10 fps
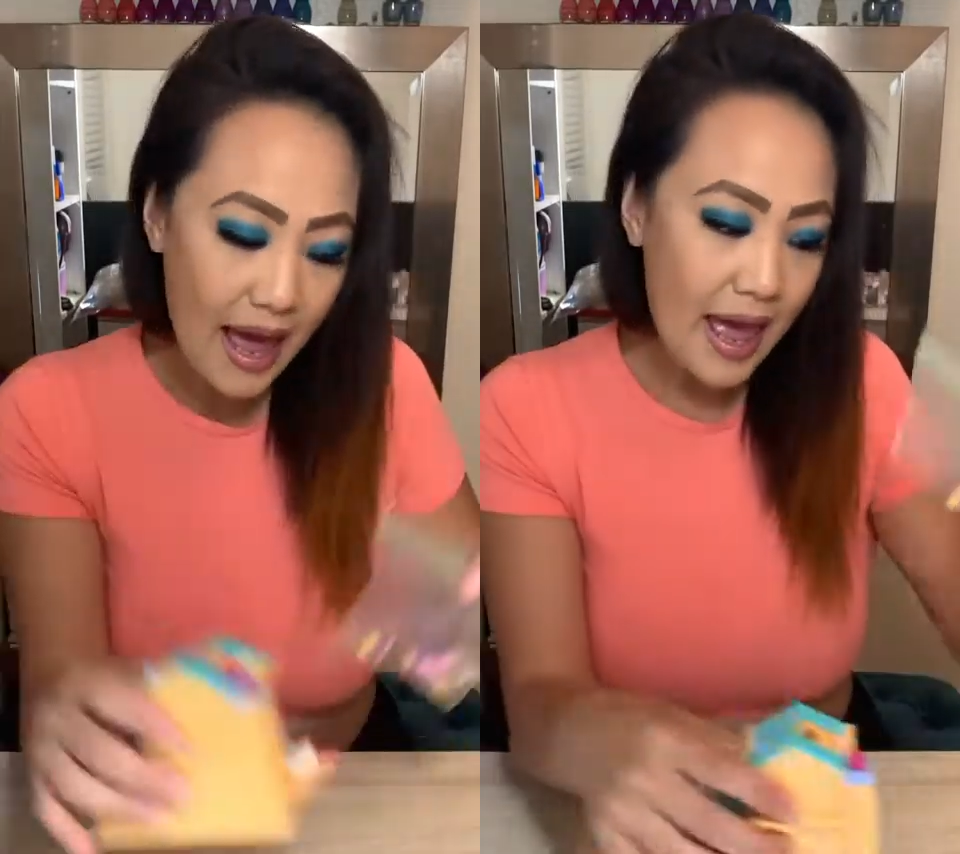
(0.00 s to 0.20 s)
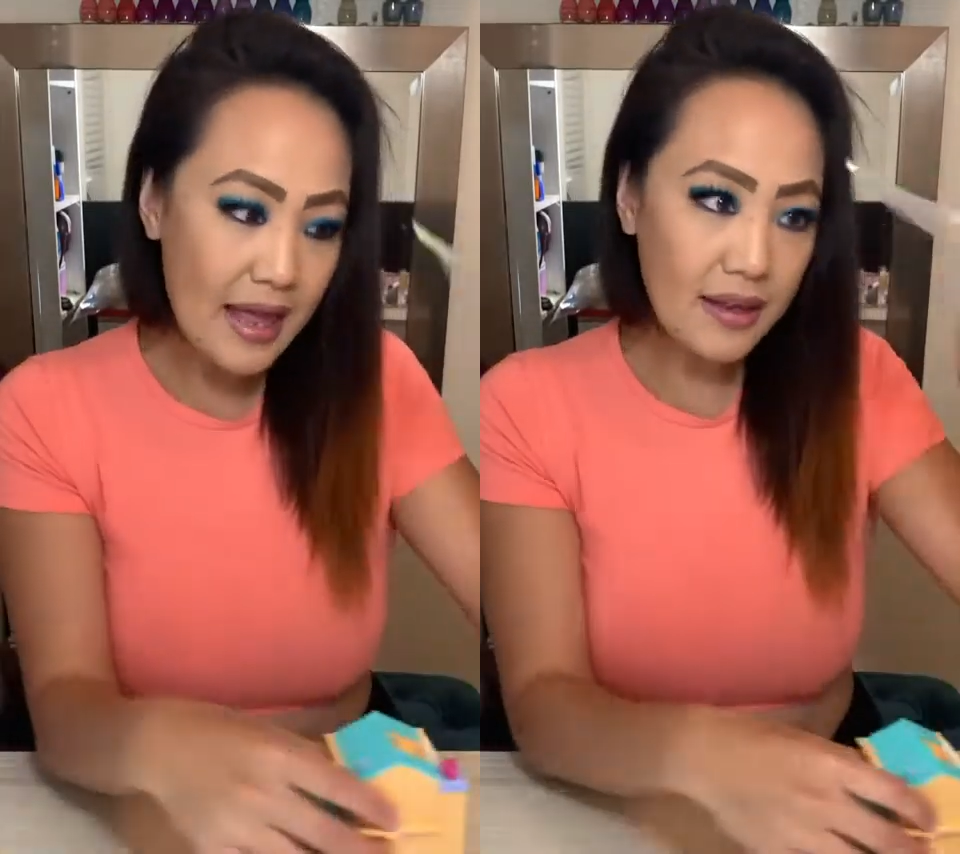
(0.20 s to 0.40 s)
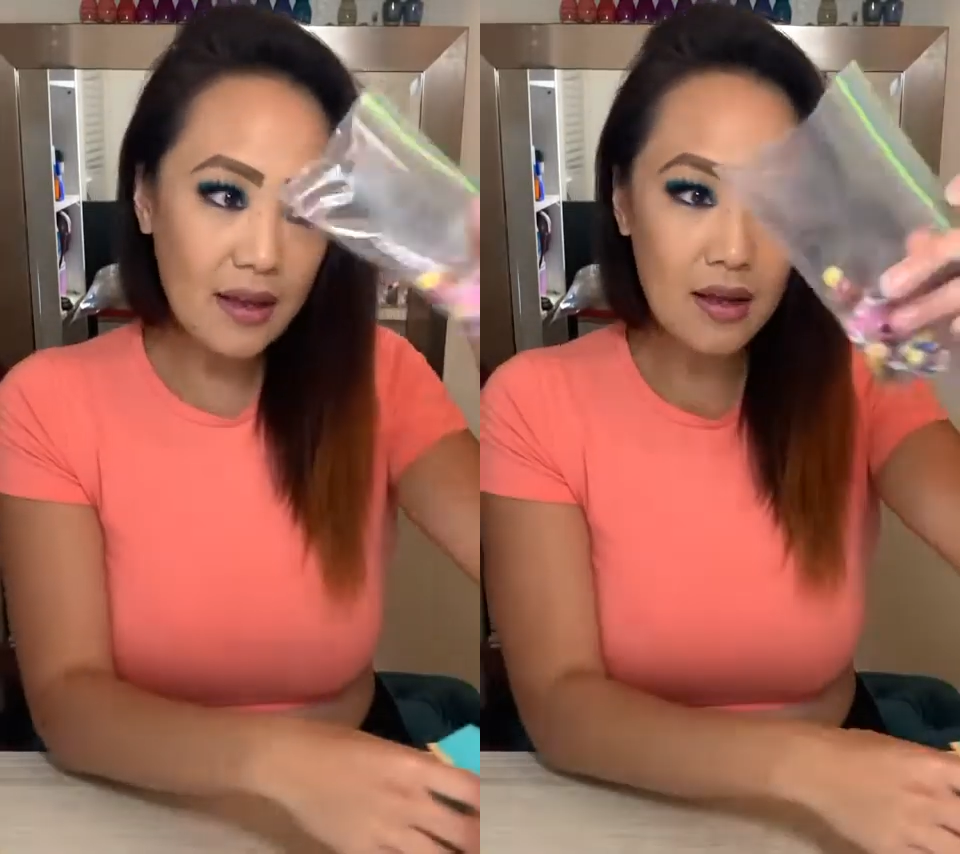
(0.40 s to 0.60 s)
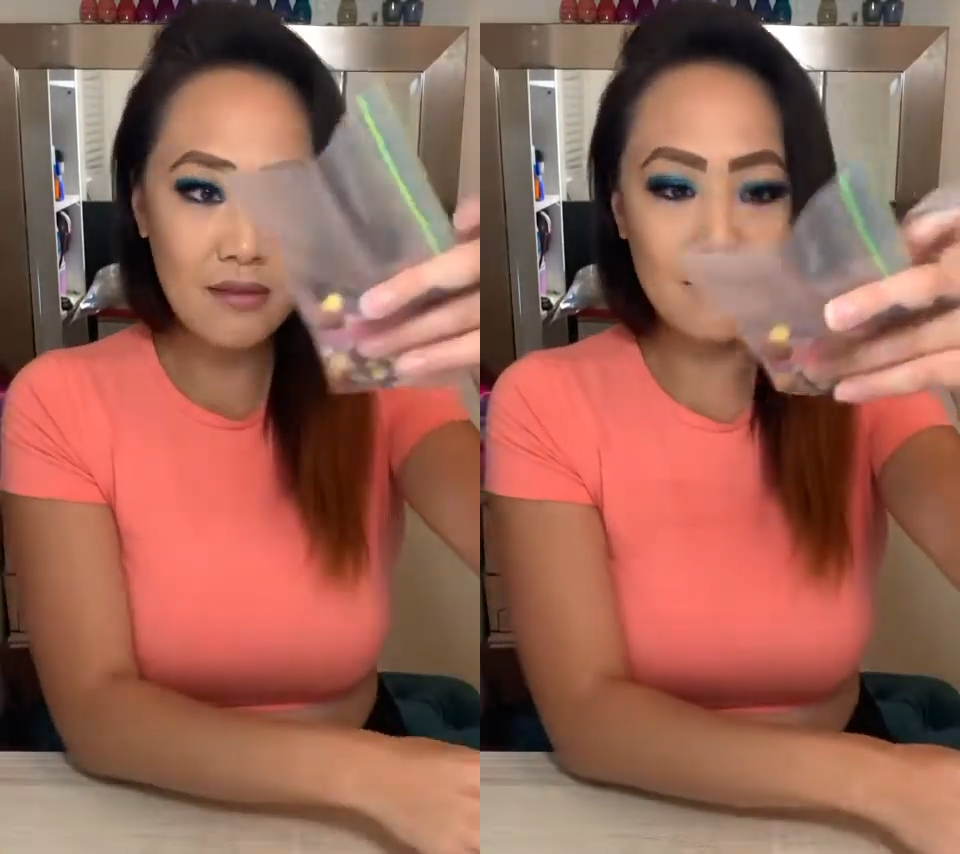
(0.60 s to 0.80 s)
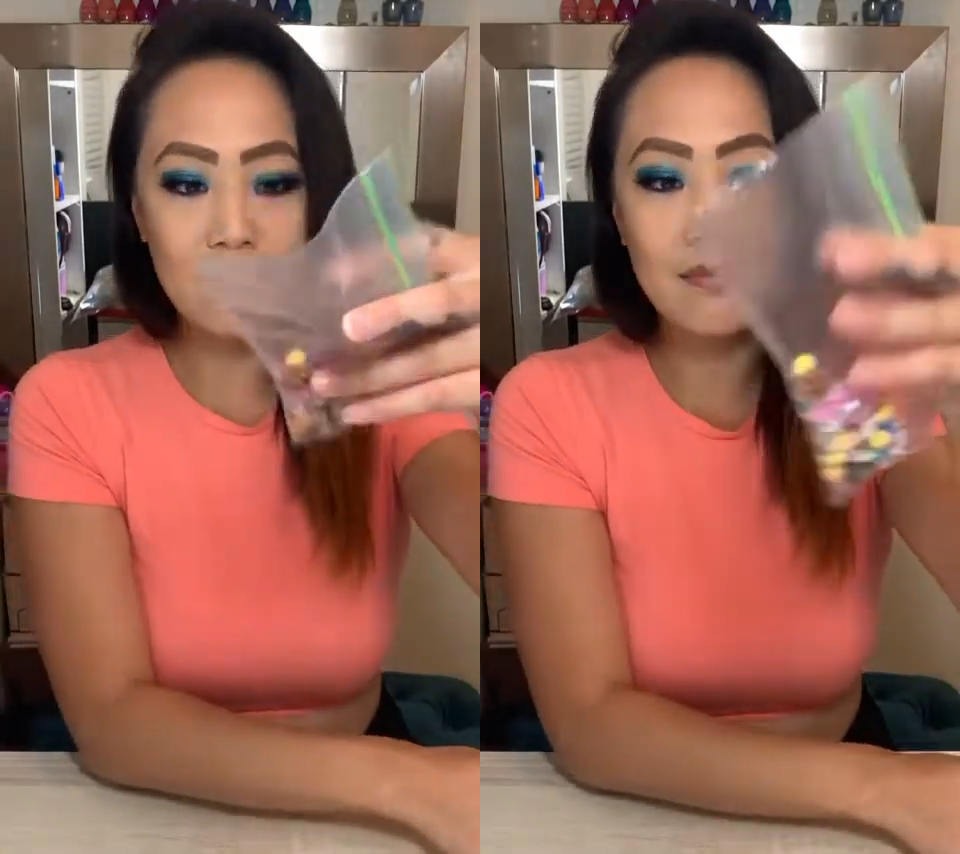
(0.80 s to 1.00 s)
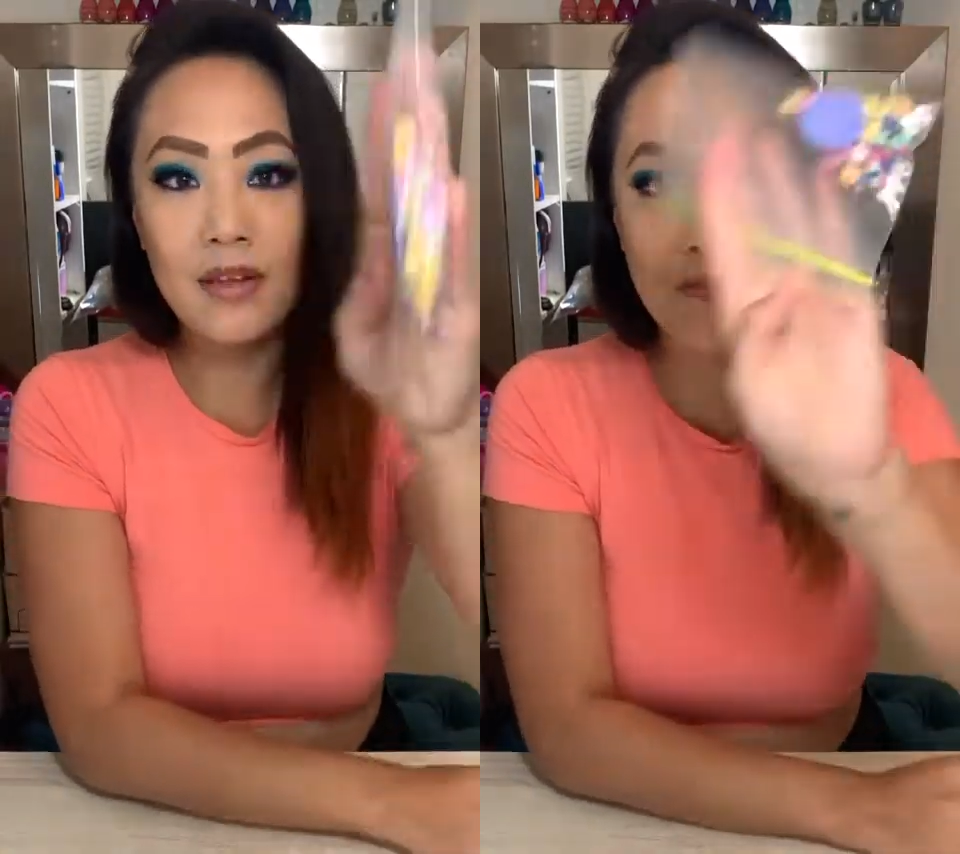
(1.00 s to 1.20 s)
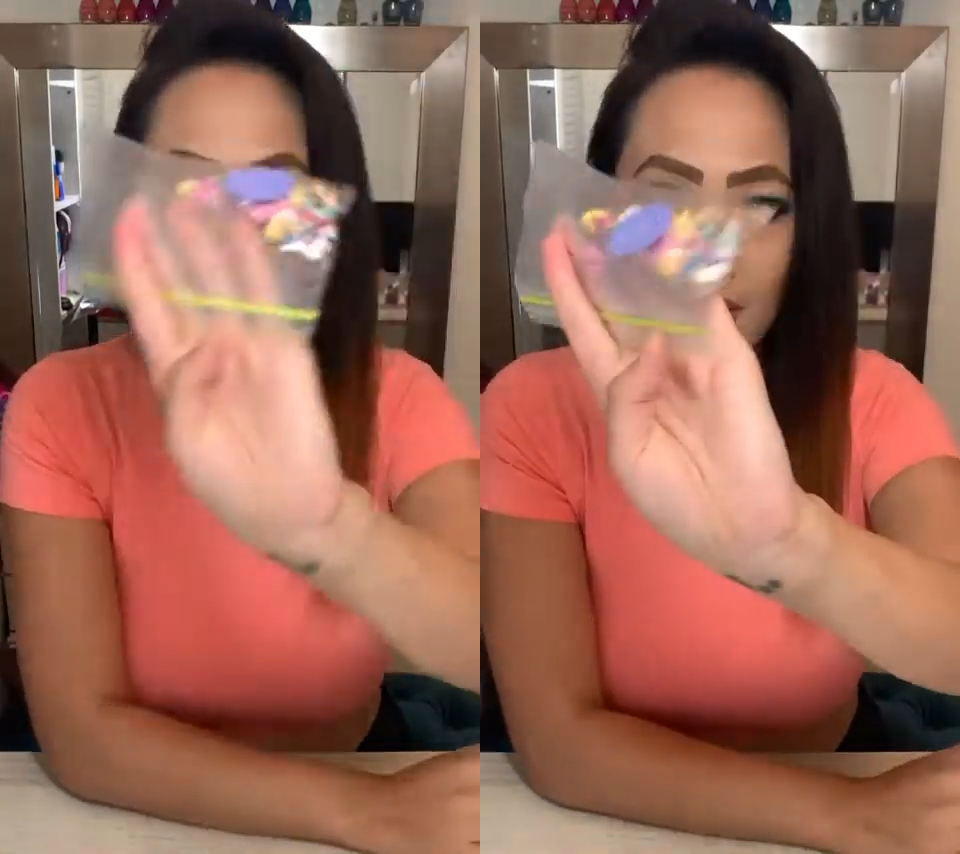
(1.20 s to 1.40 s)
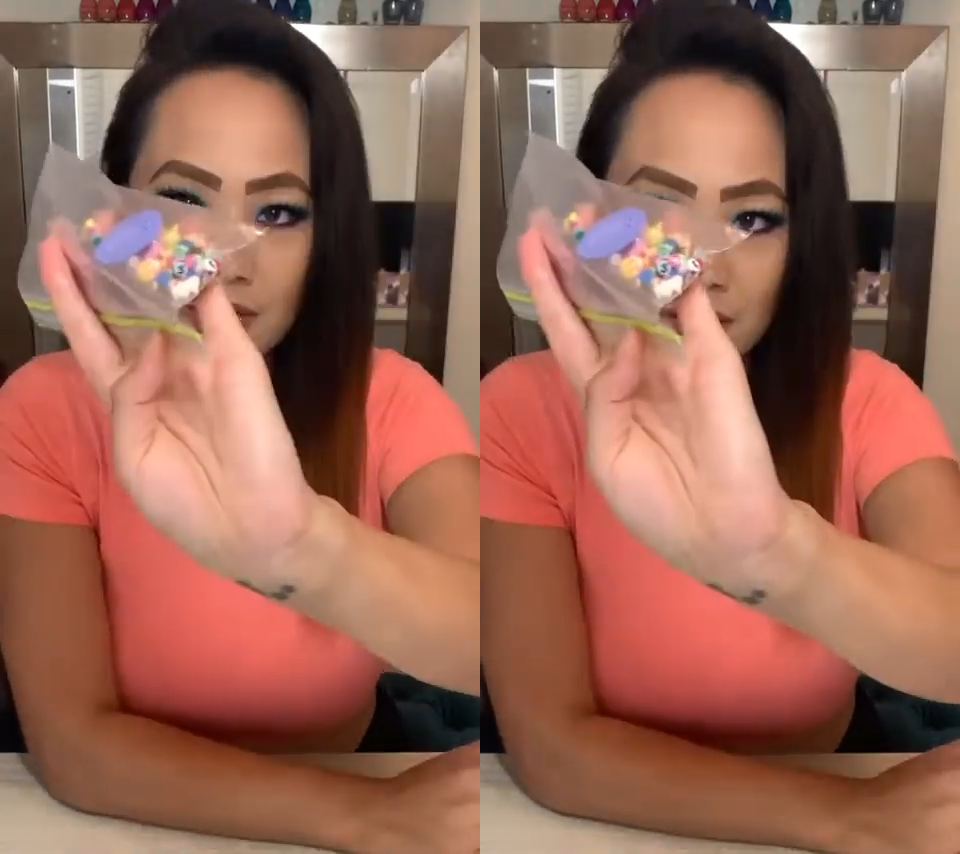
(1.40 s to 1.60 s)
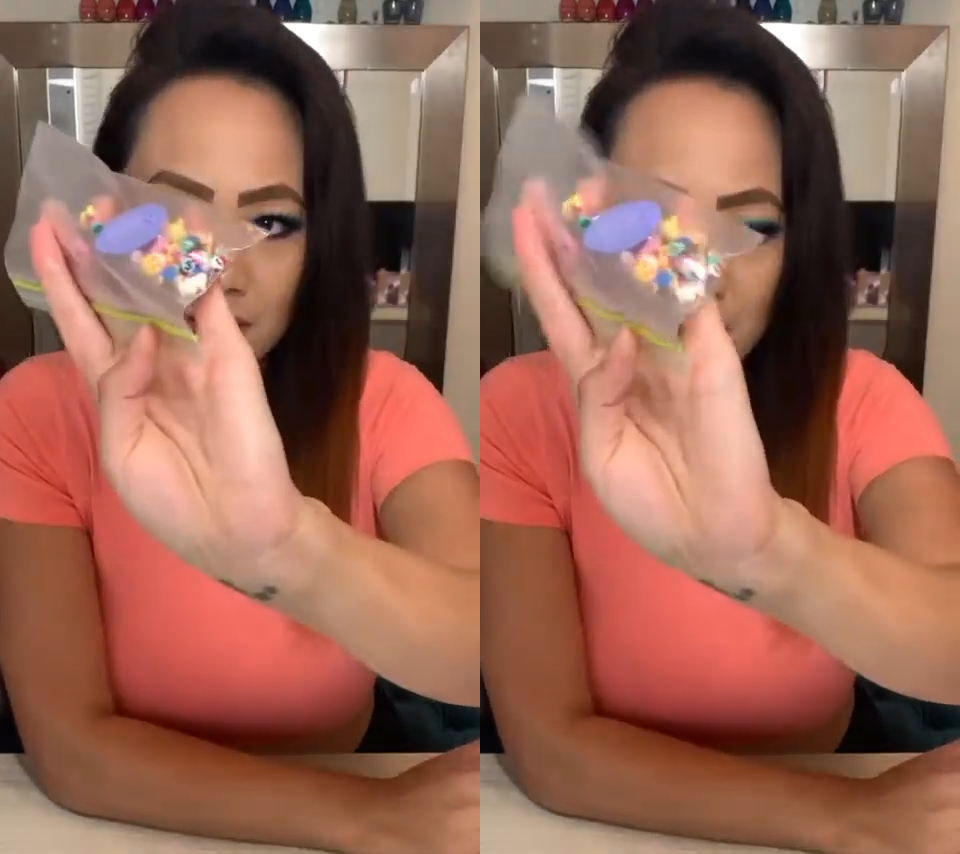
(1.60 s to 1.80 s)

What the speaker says: and the figures. There's a